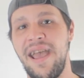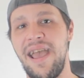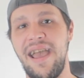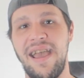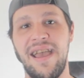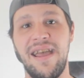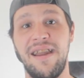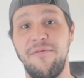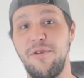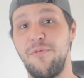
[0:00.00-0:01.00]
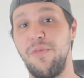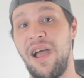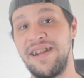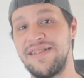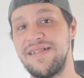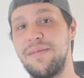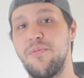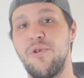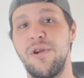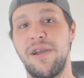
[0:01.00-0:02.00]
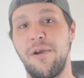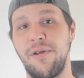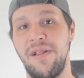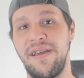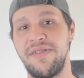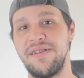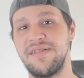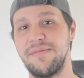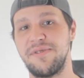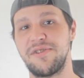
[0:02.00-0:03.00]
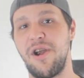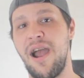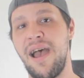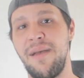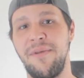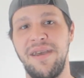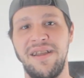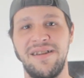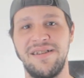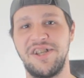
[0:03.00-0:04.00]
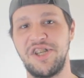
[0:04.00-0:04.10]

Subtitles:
And if you'd like to see more, go click the subscribe and